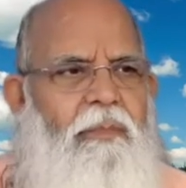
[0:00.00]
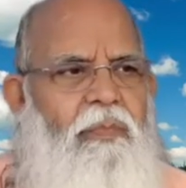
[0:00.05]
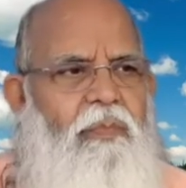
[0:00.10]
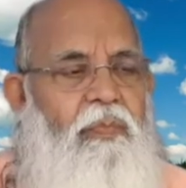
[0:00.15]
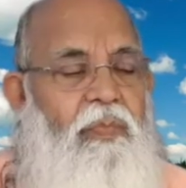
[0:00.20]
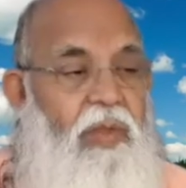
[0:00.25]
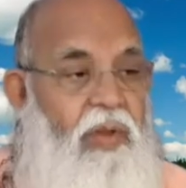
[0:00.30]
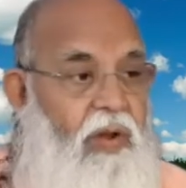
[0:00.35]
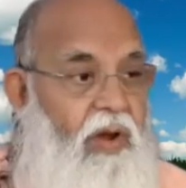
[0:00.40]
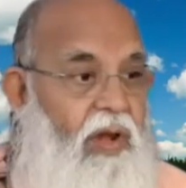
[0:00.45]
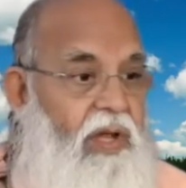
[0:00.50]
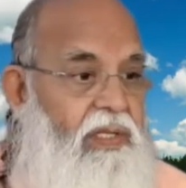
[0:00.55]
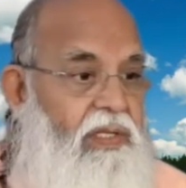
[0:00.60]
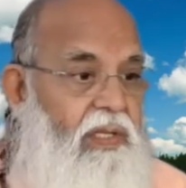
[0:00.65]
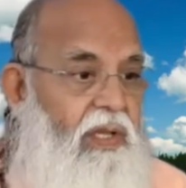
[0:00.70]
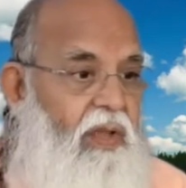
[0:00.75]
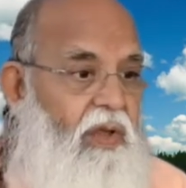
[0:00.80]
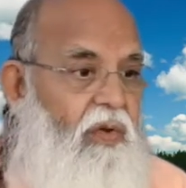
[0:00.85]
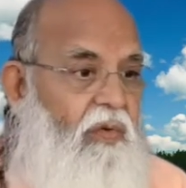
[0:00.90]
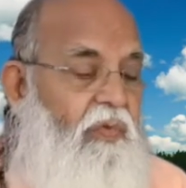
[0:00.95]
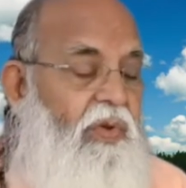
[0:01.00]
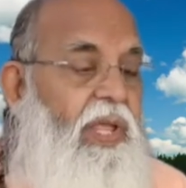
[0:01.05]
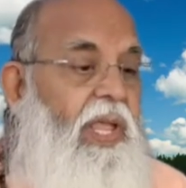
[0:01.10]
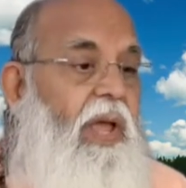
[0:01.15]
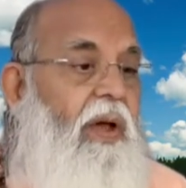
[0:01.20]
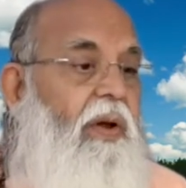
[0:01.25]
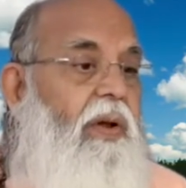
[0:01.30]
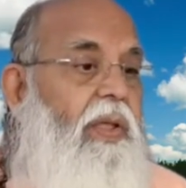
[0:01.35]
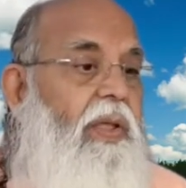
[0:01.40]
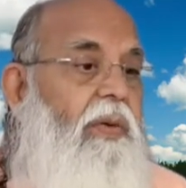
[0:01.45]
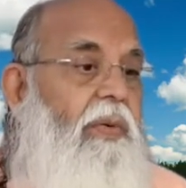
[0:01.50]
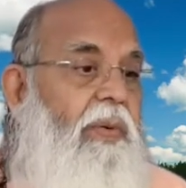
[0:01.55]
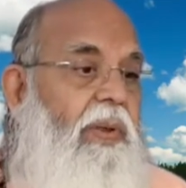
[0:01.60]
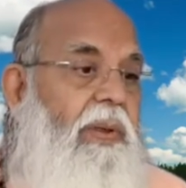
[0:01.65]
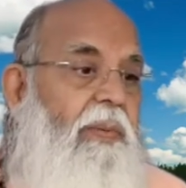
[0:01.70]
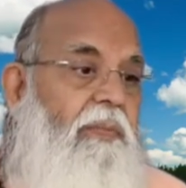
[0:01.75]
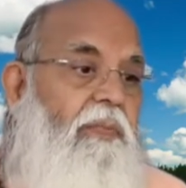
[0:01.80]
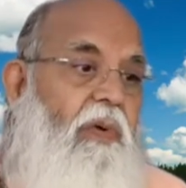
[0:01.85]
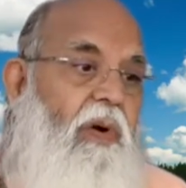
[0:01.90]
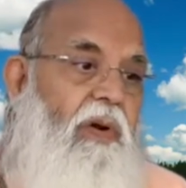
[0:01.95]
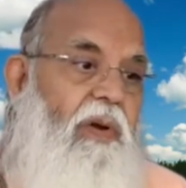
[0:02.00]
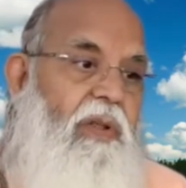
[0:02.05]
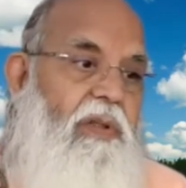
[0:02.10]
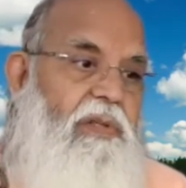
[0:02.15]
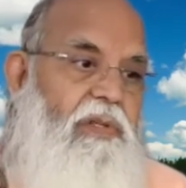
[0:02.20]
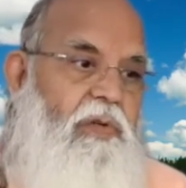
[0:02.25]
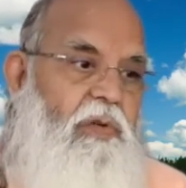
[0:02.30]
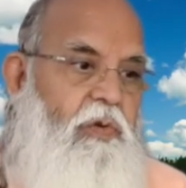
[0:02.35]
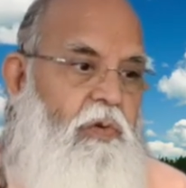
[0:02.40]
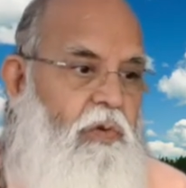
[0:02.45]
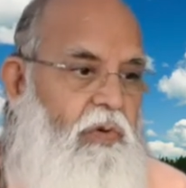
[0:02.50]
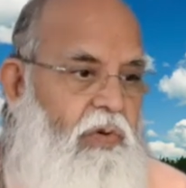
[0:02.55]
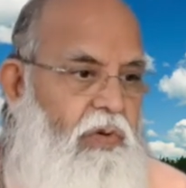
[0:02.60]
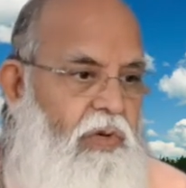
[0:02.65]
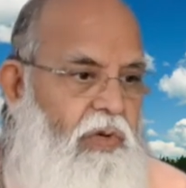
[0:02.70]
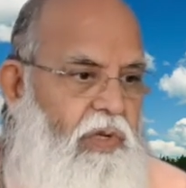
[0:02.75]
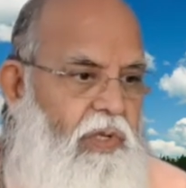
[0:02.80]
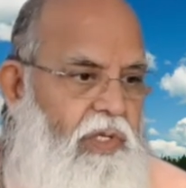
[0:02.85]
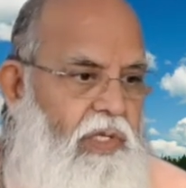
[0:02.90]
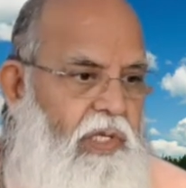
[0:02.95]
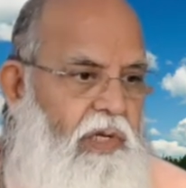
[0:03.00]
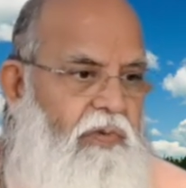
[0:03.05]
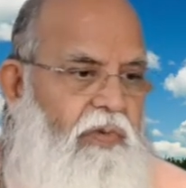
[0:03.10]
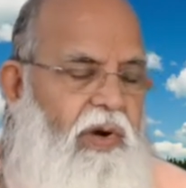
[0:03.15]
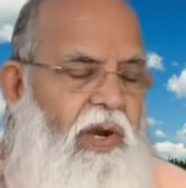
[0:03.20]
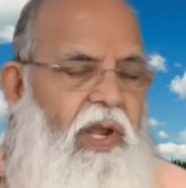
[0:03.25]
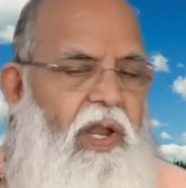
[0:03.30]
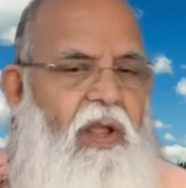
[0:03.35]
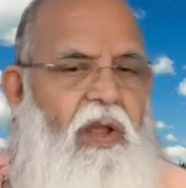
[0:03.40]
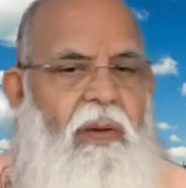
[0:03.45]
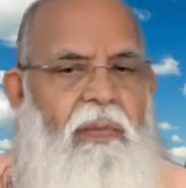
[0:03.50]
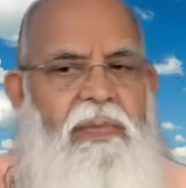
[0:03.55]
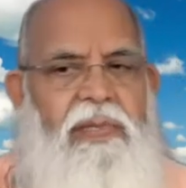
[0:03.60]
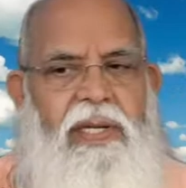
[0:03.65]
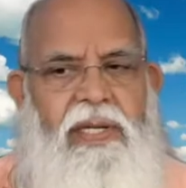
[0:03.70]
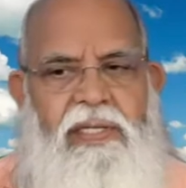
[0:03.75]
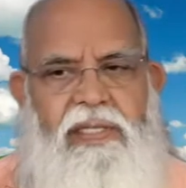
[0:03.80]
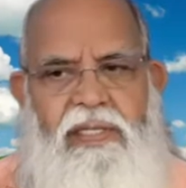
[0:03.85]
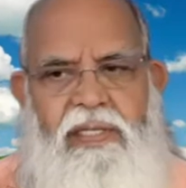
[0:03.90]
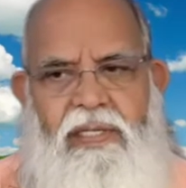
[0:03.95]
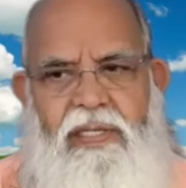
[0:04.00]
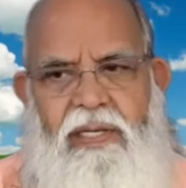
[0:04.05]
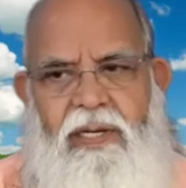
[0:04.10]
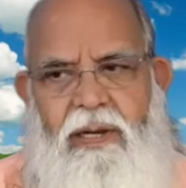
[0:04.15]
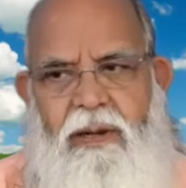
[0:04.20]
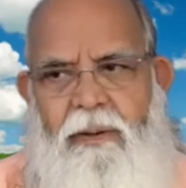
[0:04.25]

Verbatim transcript: because we have given importance to the worldly objects.